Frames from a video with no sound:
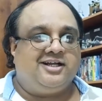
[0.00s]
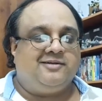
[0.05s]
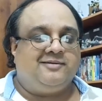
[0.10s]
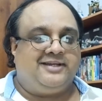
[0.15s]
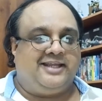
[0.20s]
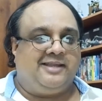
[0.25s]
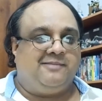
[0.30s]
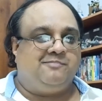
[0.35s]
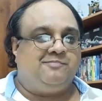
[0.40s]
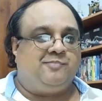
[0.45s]

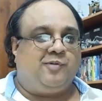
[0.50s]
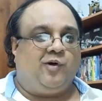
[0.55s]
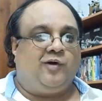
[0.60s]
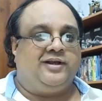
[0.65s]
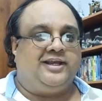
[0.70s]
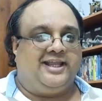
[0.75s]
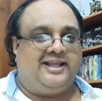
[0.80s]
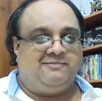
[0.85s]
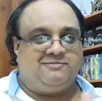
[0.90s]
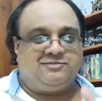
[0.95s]
named
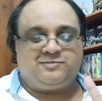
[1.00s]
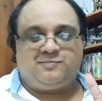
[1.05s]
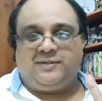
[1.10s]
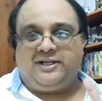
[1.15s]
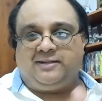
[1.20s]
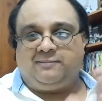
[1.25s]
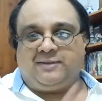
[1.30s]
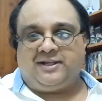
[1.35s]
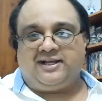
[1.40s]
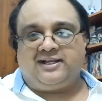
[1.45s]
Paul Ames,
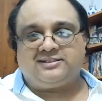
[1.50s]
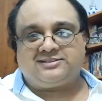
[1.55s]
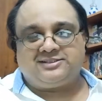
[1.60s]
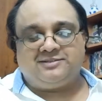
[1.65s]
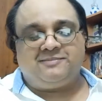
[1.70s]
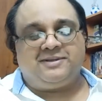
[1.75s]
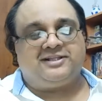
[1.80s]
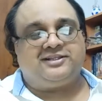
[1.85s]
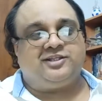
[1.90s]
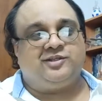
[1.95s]
played by Lester
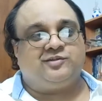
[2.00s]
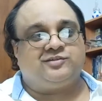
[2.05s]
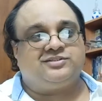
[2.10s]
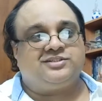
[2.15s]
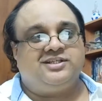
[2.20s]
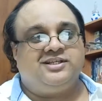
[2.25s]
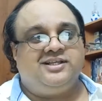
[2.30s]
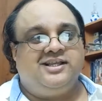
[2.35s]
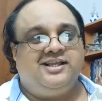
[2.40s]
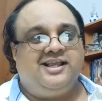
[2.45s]
Matthews.
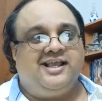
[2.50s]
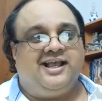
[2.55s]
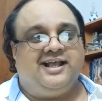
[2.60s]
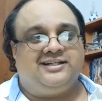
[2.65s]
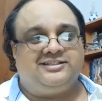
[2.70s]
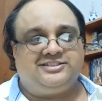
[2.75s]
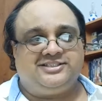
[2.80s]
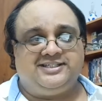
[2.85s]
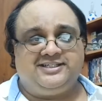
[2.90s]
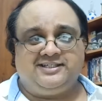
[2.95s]

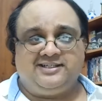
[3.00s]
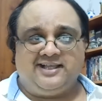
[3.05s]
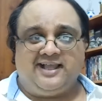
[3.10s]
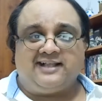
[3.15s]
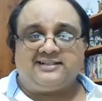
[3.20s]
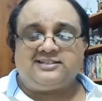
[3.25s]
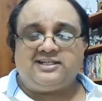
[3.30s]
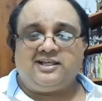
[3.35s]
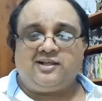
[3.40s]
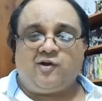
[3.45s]
And she
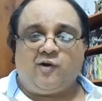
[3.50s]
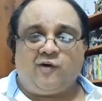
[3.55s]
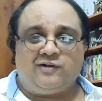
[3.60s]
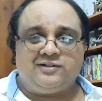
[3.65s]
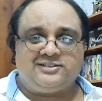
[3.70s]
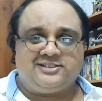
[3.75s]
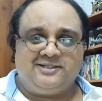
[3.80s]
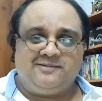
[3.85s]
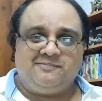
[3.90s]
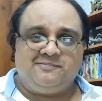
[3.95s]
actually
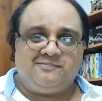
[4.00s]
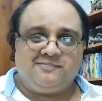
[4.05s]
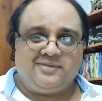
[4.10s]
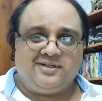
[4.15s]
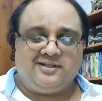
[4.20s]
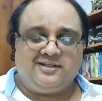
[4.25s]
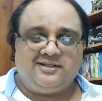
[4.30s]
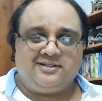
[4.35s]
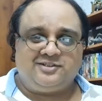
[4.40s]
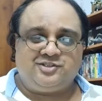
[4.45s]
calls him
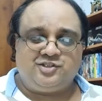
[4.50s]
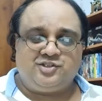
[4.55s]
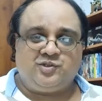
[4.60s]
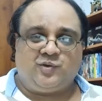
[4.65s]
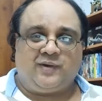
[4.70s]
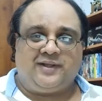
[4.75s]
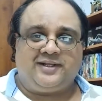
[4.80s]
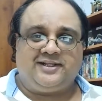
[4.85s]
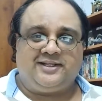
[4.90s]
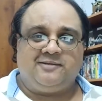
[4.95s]
to
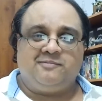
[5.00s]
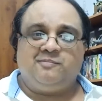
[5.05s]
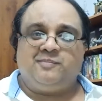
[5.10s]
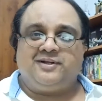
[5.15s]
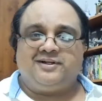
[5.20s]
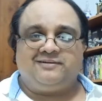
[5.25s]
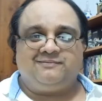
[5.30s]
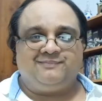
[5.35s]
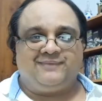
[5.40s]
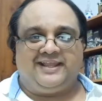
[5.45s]
join them,
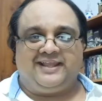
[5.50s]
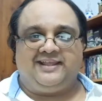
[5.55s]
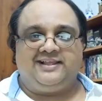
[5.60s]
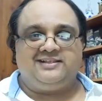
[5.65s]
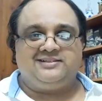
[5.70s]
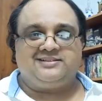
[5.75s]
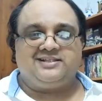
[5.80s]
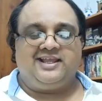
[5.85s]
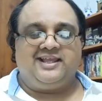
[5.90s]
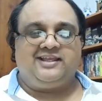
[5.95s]
but
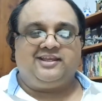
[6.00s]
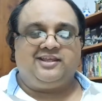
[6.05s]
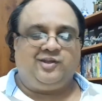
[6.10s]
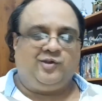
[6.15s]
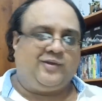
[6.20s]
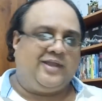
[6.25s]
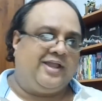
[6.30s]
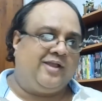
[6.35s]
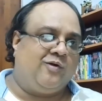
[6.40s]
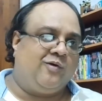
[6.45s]
he's like, you
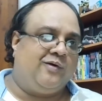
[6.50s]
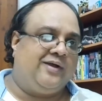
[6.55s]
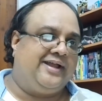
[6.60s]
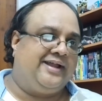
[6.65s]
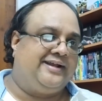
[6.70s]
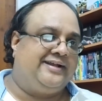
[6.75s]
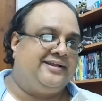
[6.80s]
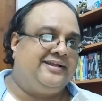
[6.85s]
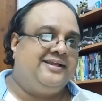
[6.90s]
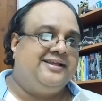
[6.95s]
can go
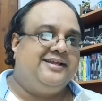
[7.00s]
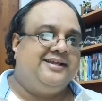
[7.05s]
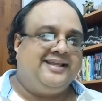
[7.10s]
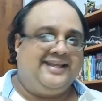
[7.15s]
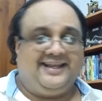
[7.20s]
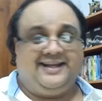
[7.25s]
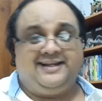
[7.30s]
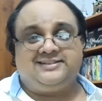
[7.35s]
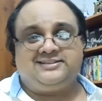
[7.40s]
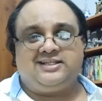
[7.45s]
ahead.
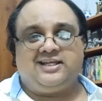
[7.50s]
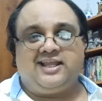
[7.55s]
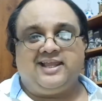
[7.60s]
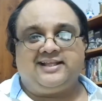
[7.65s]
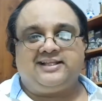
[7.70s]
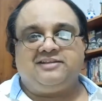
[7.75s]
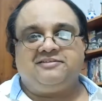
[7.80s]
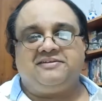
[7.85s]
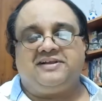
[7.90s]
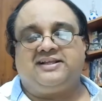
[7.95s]
He doesn't
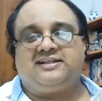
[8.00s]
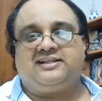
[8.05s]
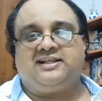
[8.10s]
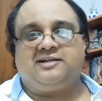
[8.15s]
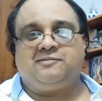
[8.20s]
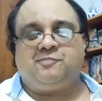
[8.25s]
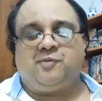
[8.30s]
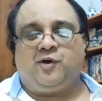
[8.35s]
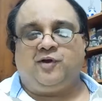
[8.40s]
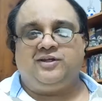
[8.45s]
like the fact
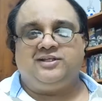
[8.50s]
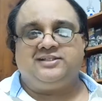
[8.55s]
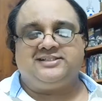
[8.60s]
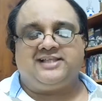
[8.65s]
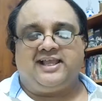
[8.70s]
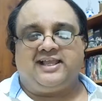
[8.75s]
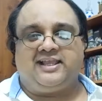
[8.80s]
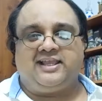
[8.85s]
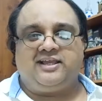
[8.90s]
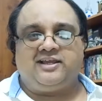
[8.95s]
that Paul is
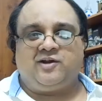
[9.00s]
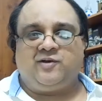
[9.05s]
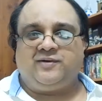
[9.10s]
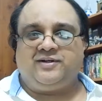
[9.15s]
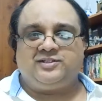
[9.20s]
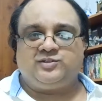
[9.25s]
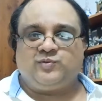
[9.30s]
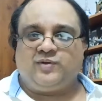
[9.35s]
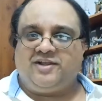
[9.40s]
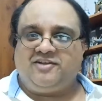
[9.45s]
hanging around
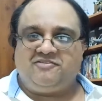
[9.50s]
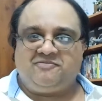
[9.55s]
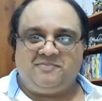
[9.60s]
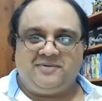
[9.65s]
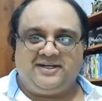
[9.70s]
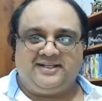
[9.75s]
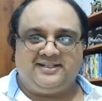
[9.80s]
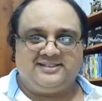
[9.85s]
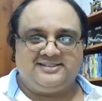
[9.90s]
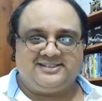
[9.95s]
his wife,
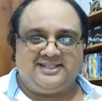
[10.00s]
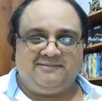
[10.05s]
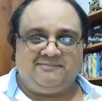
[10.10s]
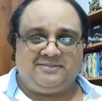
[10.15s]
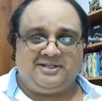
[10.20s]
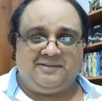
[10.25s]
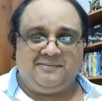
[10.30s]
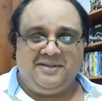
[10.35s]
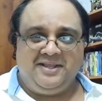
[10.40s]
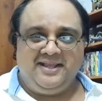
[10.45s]
but at the same
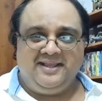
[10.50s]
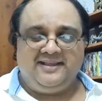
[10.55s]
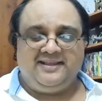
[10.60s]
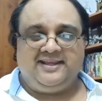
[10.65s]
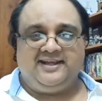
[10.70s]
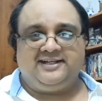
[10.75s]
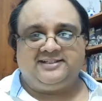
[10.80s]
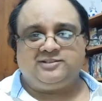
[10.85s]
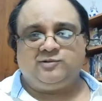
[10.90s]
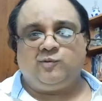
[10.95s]
time,
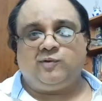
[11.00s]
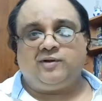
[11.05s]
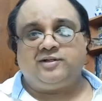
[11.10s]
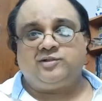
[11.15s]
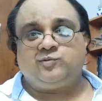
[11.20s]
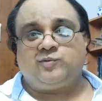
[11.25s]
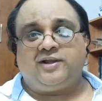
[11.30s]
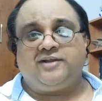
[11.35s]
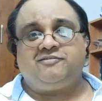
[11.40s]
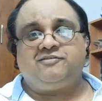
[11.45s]
he doesn't want
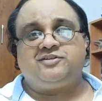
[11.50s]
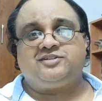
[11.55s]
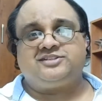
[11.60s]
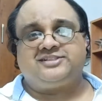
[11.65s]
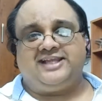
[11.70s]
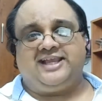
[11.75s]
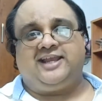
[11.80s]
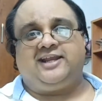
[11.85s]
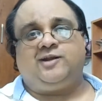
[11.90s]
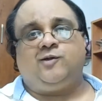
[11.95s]
his wife to
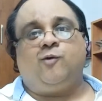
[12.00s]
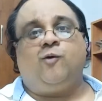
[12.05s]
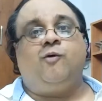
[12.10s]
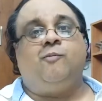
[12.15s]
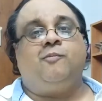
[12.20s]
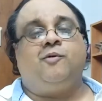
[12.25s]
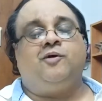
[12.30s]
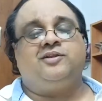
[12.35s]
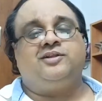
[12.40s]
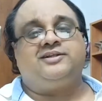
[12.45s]
stay at
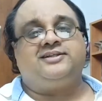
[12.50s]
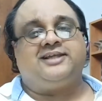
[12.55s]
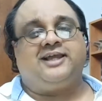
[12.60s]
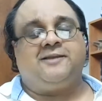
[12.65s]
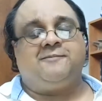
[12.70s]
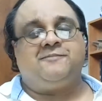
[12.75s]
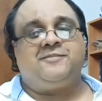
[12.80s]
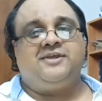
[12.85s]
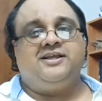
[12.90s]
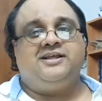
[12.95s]
home all the
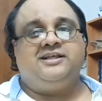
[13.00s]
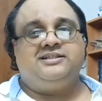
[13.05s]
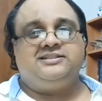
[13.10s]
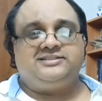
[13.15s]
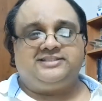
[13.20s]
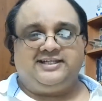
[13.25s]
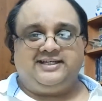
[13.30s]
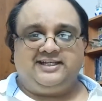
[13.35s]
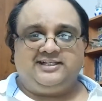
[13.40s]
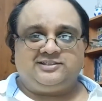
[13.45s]
time.
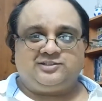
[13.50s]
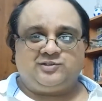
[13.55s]
She needs